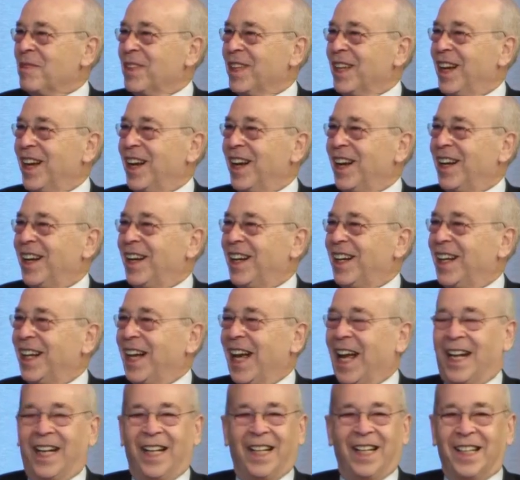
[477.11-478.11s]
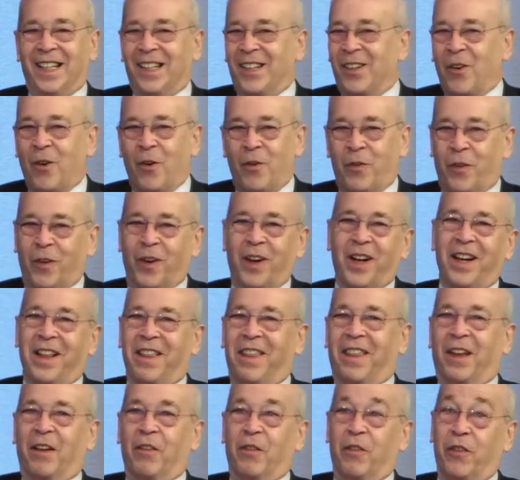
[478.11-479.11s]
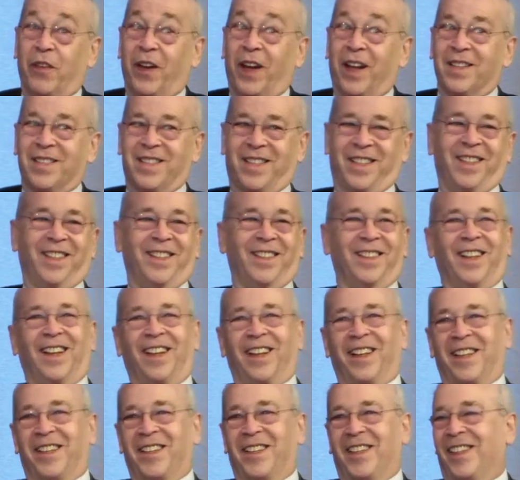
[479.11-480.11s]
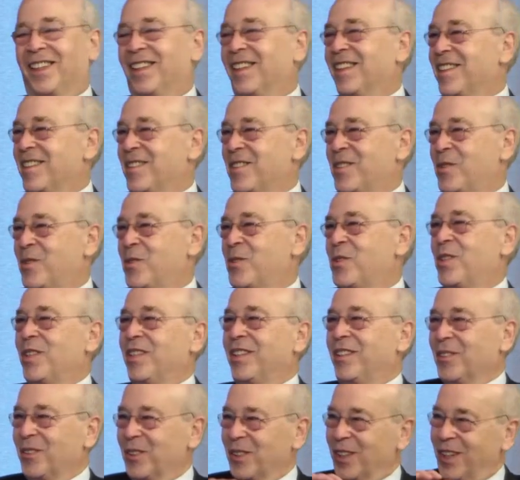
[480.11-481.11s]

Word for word: Uh, and he didn't go for anything fancy like uh, sushi or